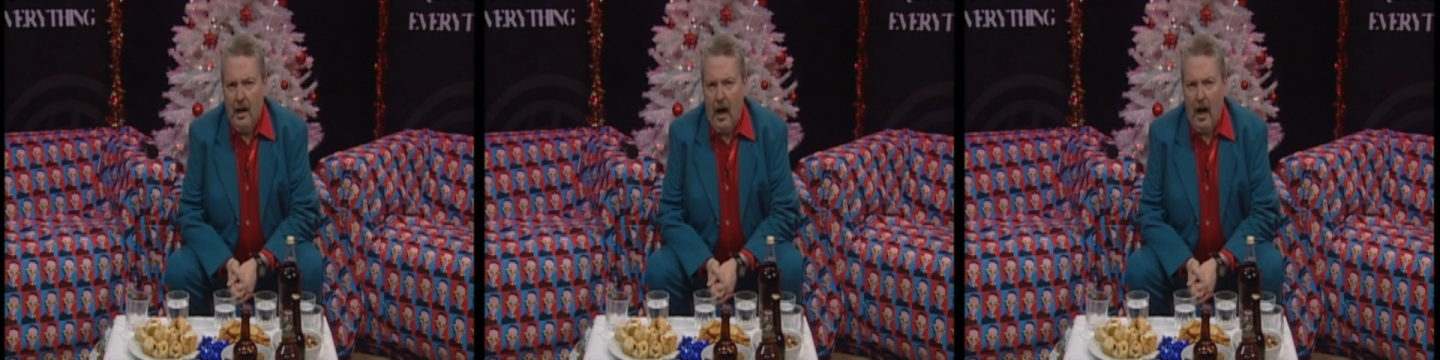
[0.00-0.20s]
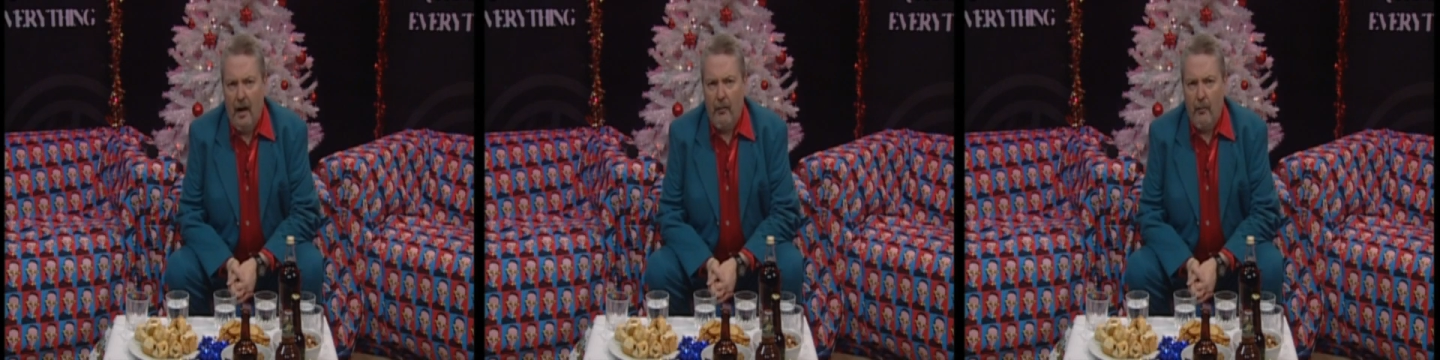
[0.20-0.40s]

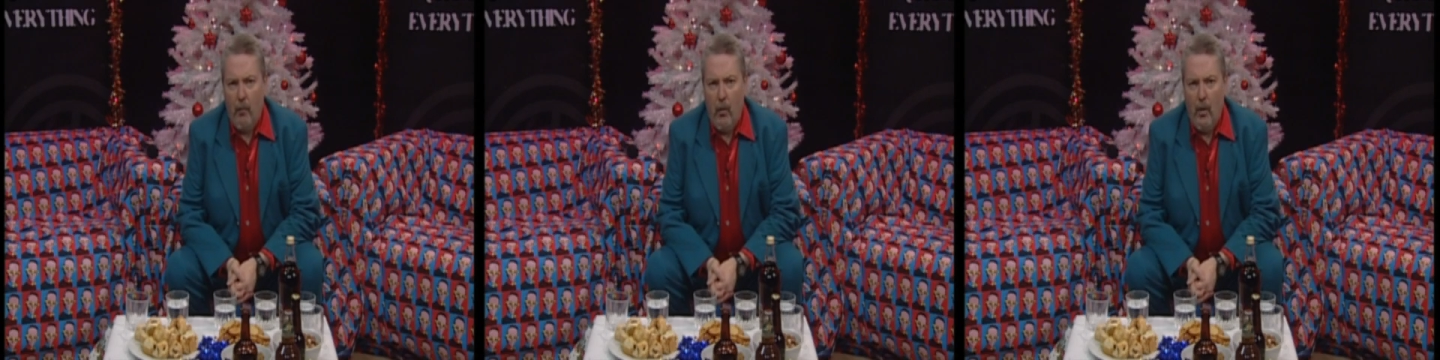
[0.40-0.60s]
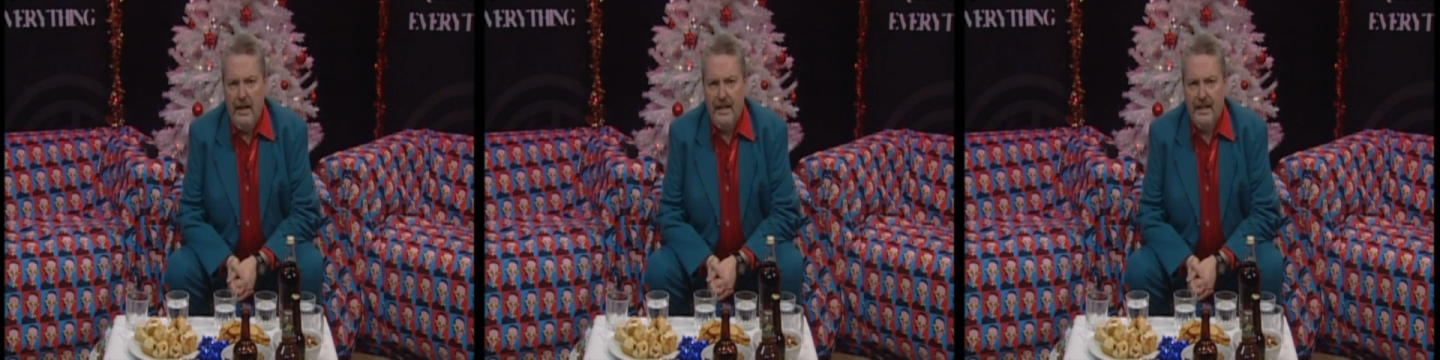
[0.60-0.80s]

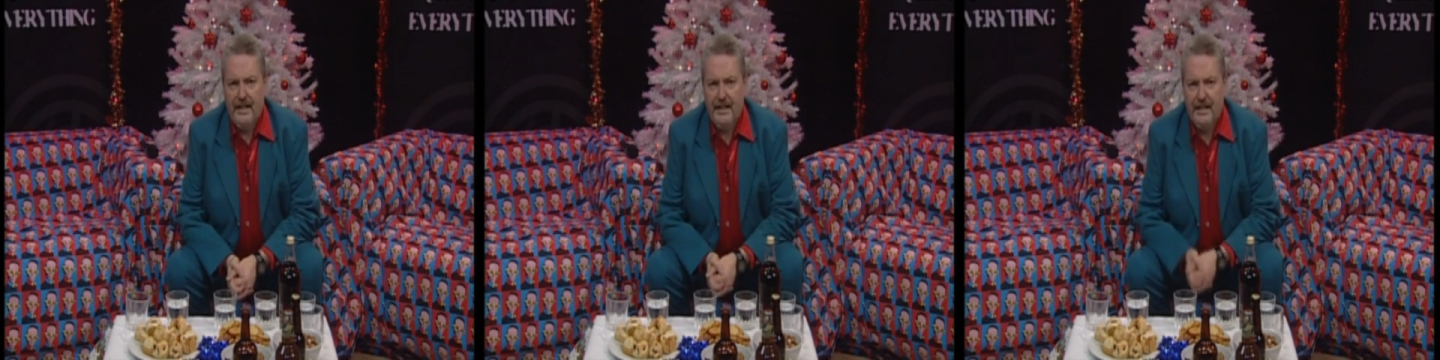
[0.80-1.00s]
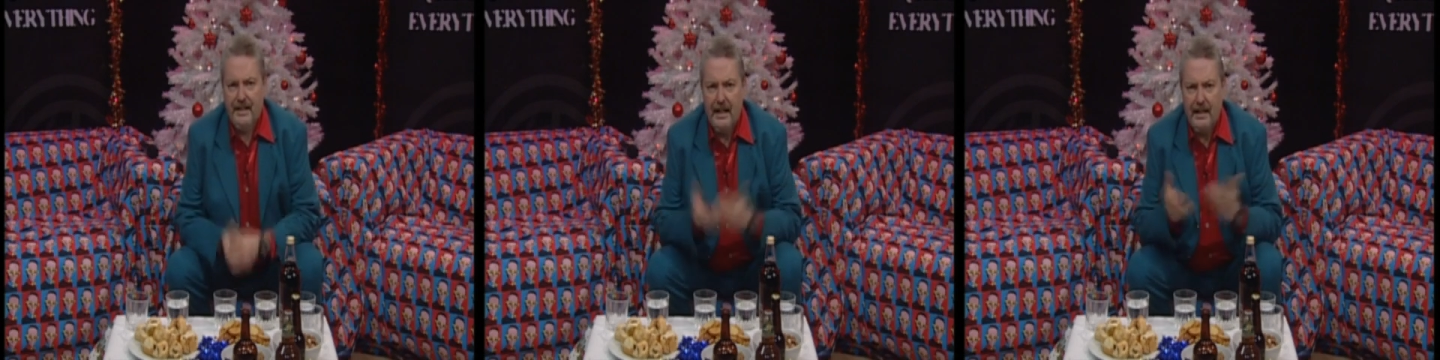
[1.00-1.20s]
and we
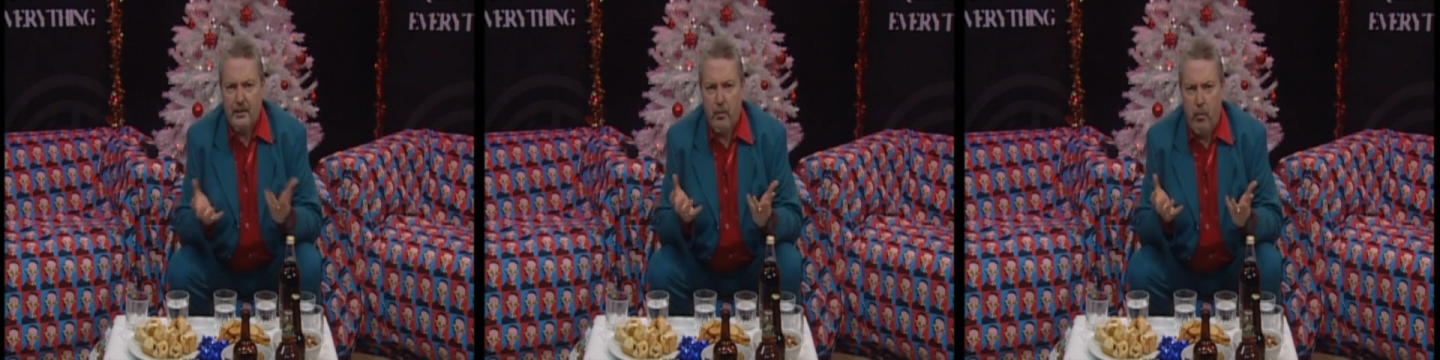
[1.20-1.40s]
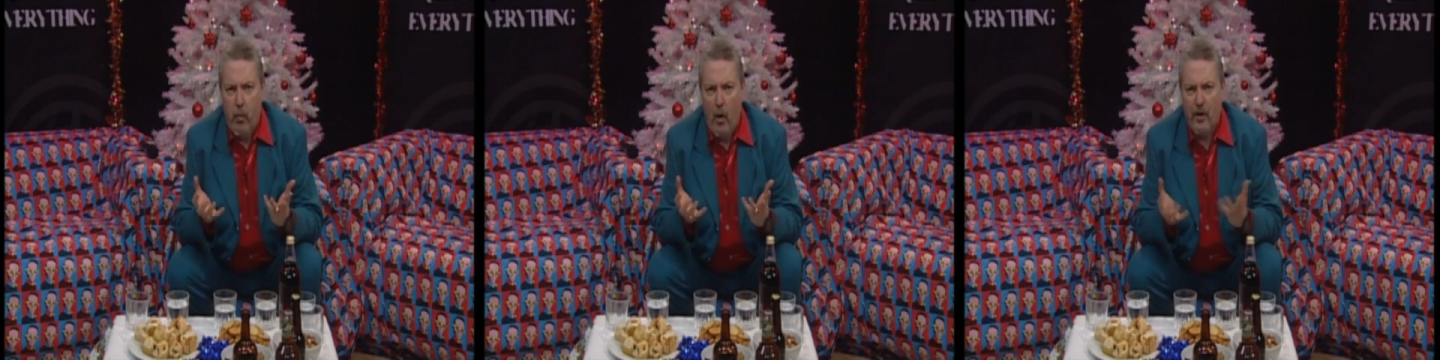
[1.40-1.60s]

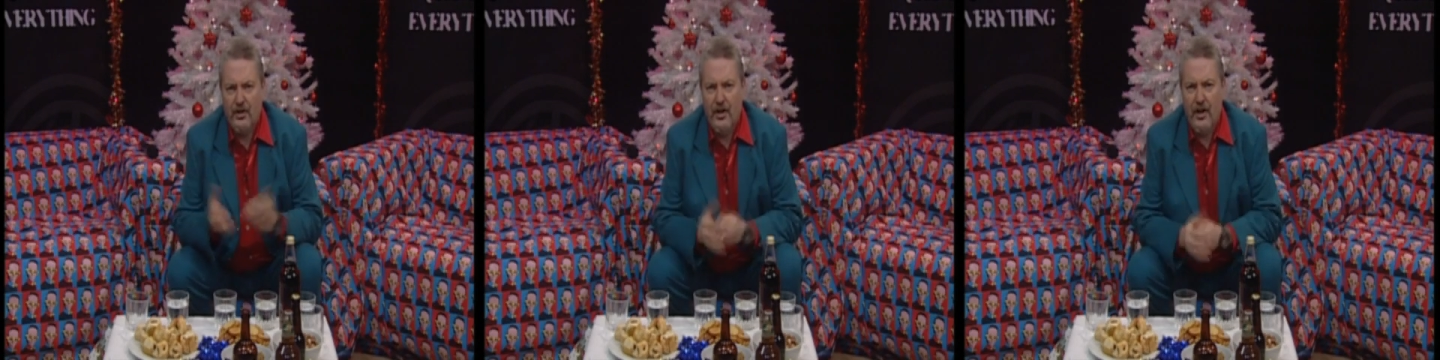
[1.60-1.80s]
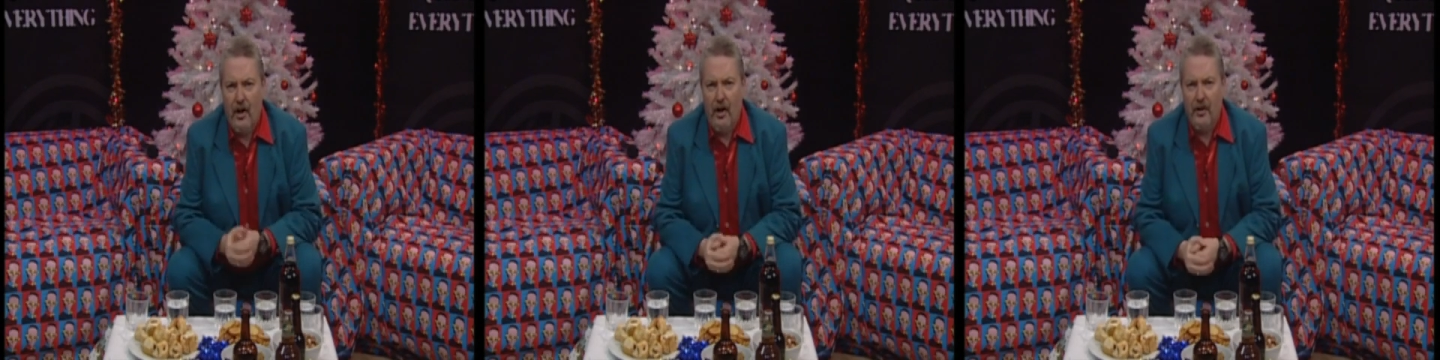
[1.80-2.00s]
sit watching